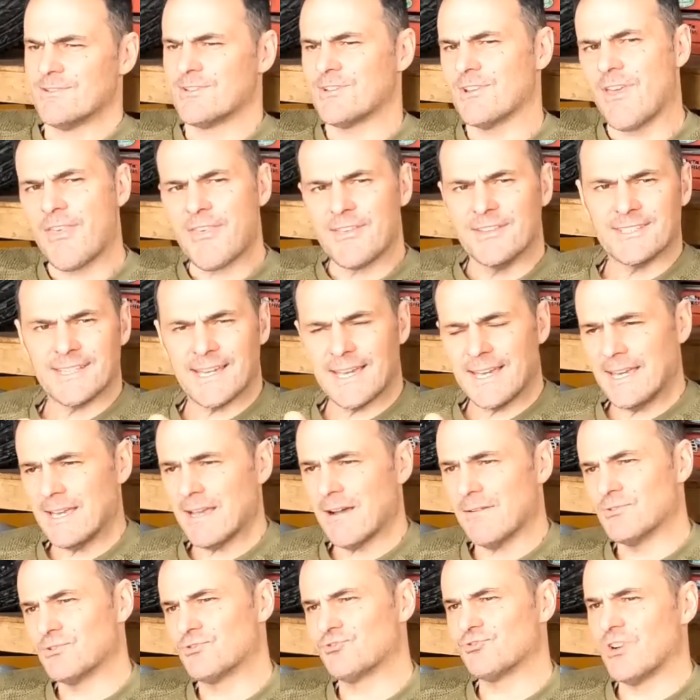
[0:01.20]
So the other day
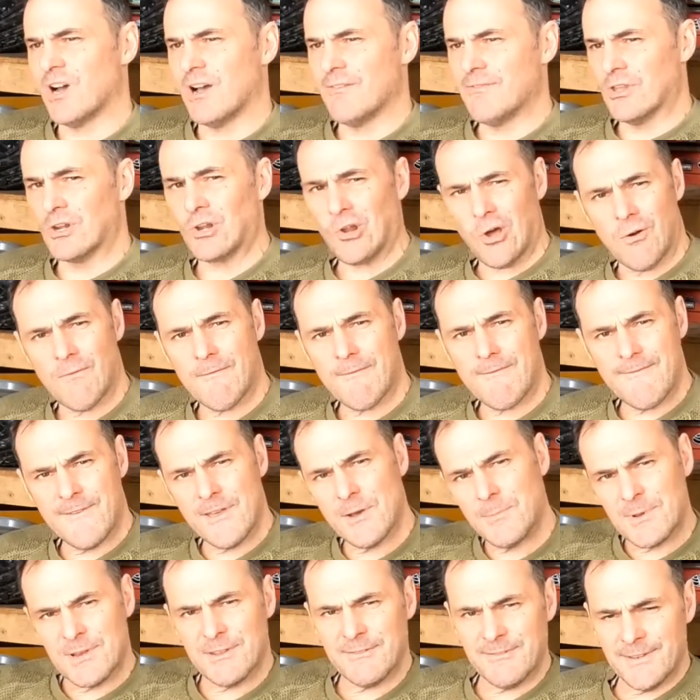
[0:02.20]
I was driving along
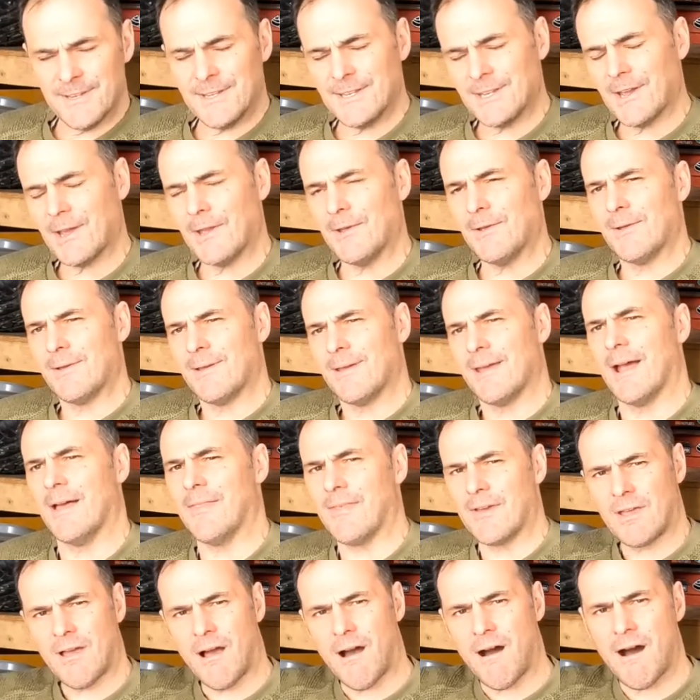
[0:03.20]
filming a video
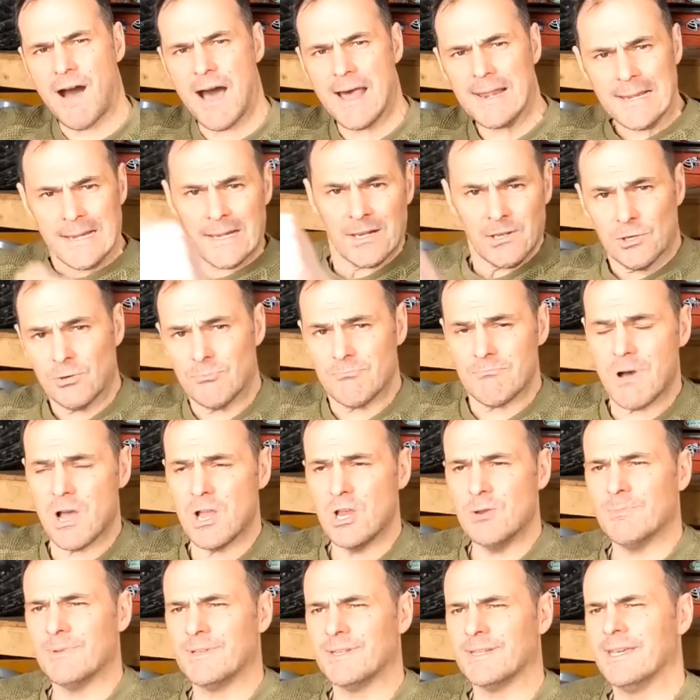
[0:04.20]
and the car had a little
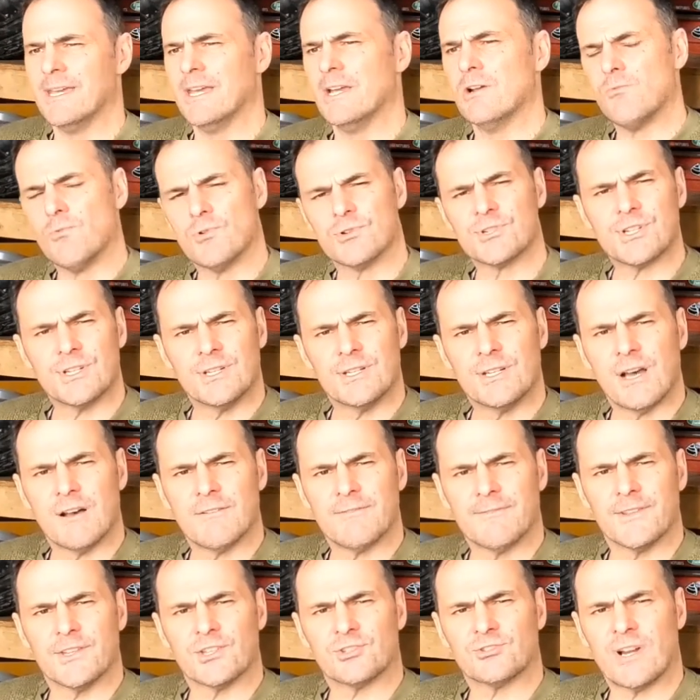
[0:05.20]
moment. It wasn't
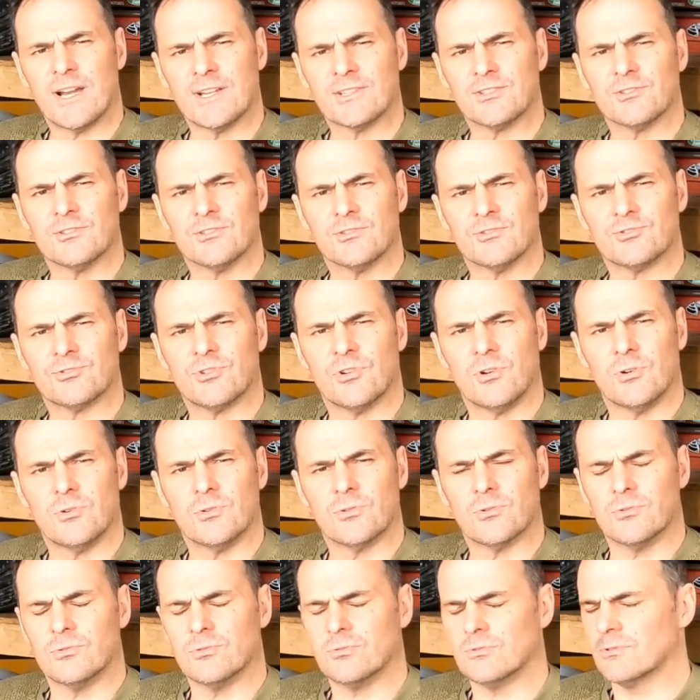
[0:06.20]
enough for the traction
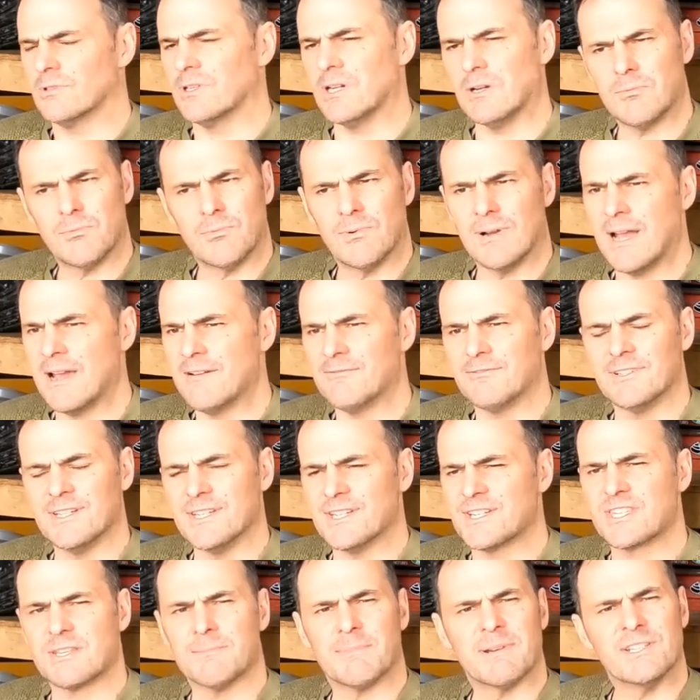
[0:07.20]
control or wherever it
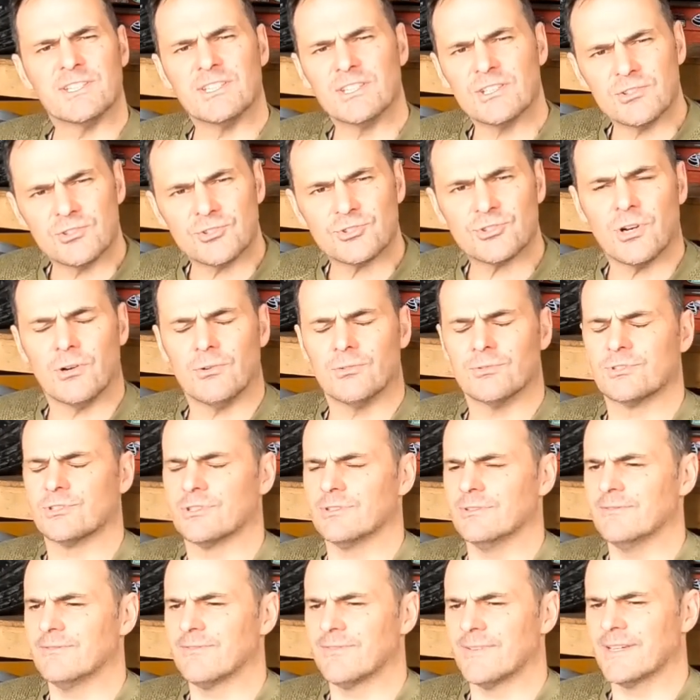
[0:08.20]
is, stability control
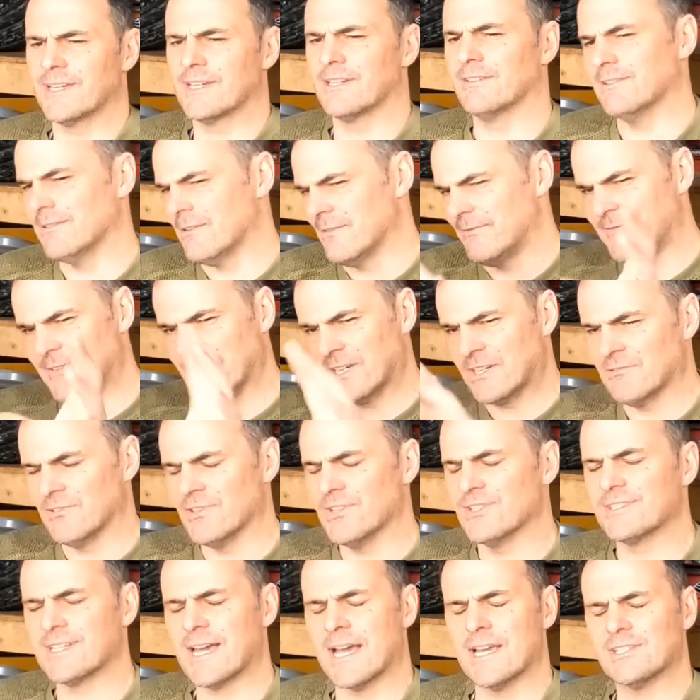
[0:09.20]
to flicker
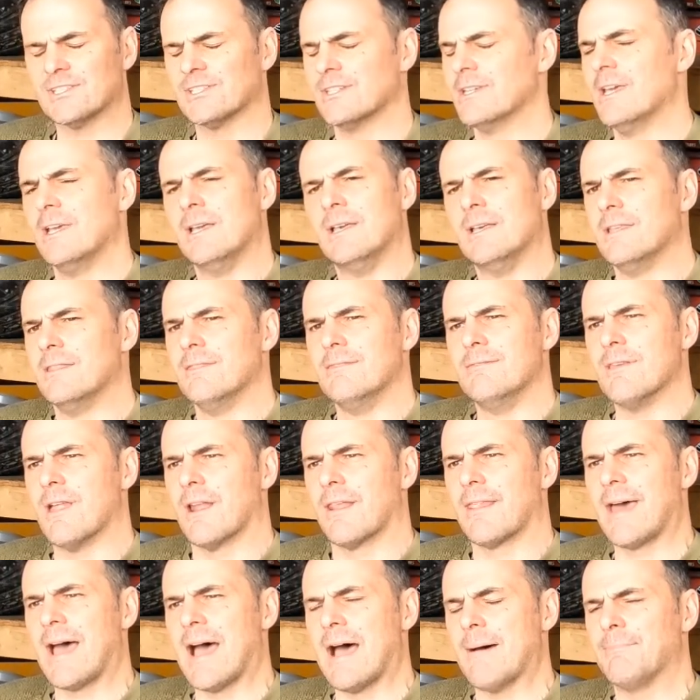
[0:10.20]
on the dash.
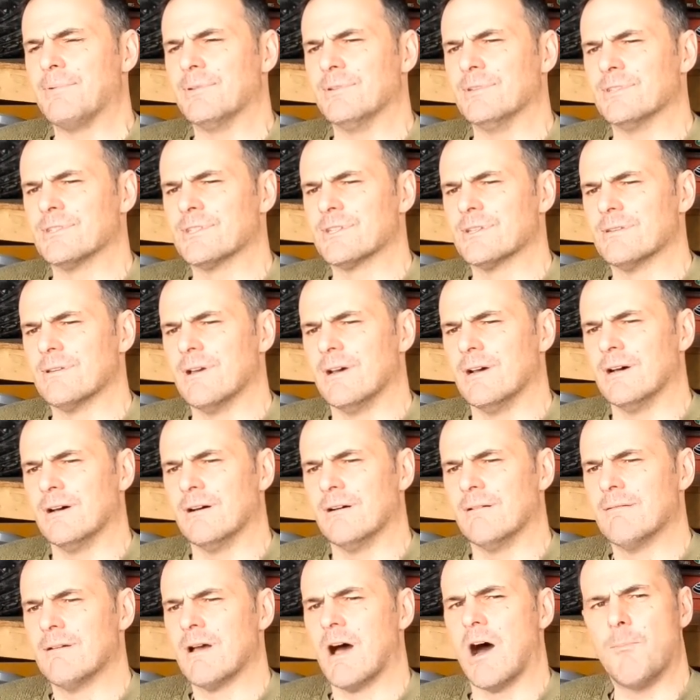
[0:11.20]
None of that happened.
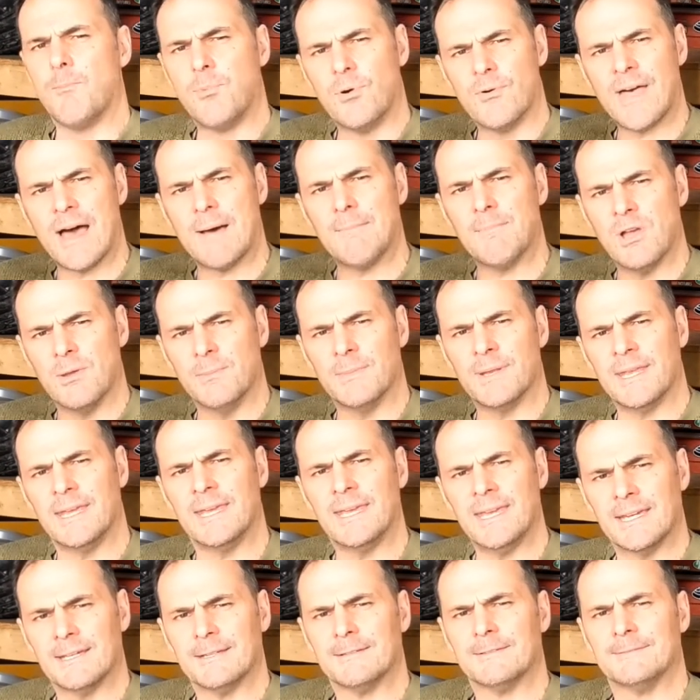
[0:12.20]
I'll put that moment
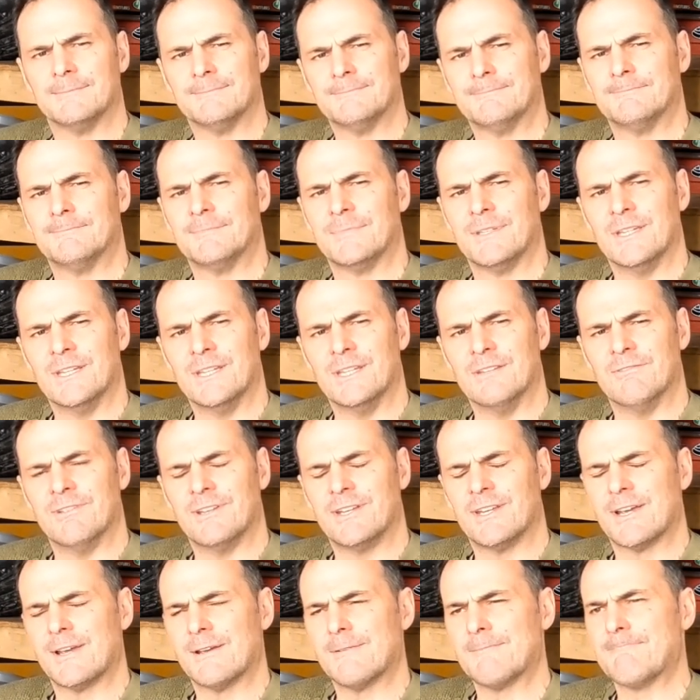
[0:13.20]
here in the
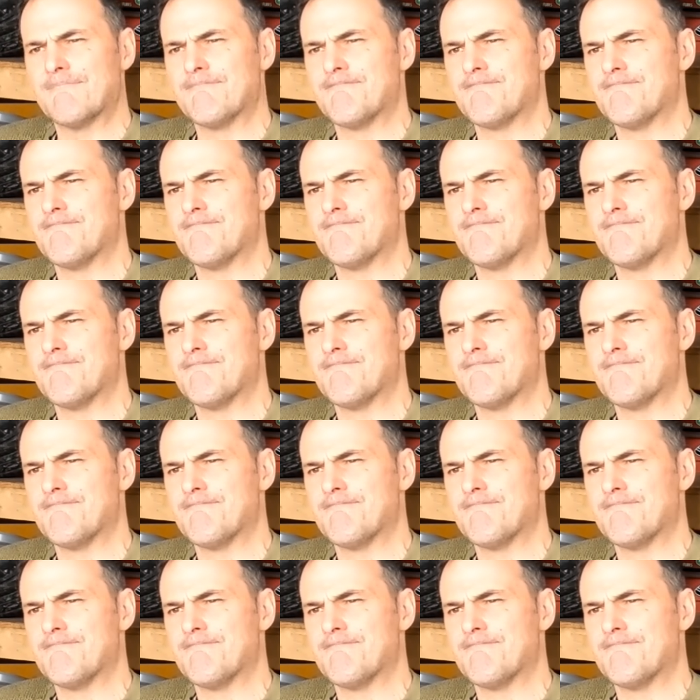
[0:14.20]
video.